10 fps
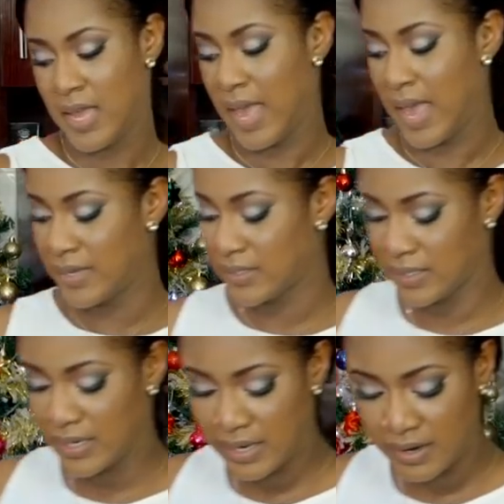And
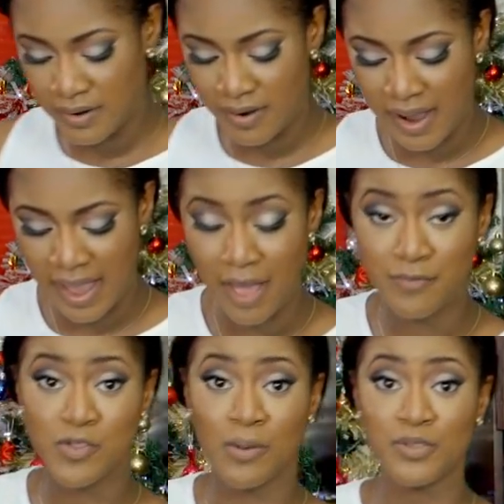here I have
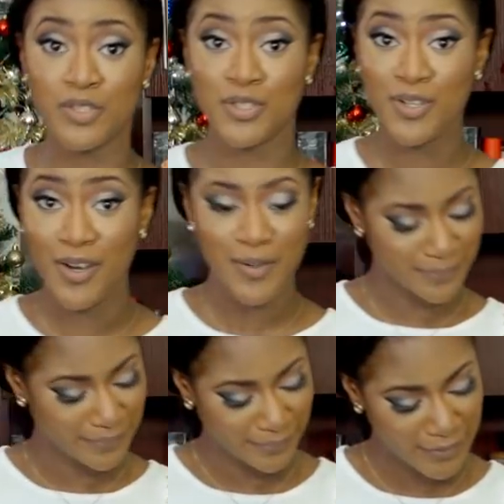some sugar.
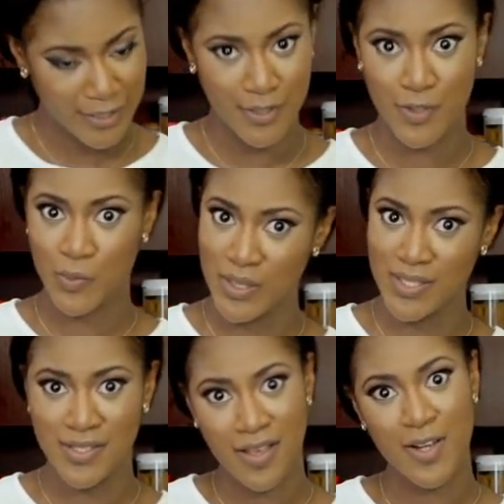It's a sweet
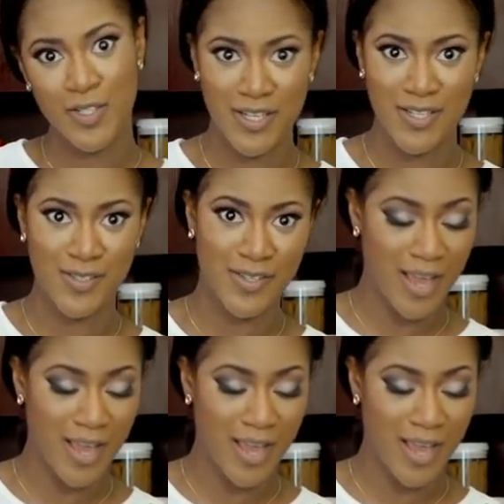and sour chicken sauce